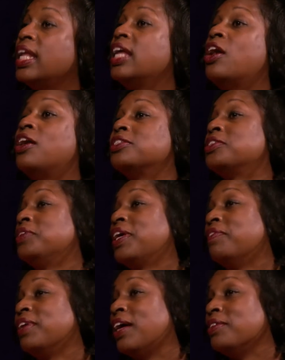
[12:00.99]
and also
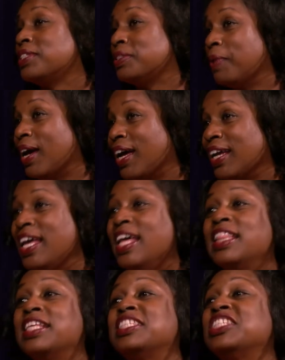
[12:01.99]
giving out swag.
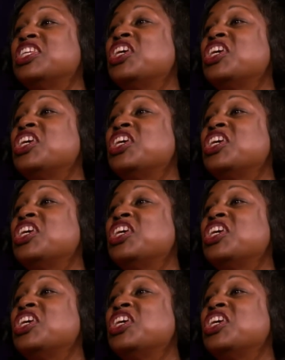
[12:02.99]
This is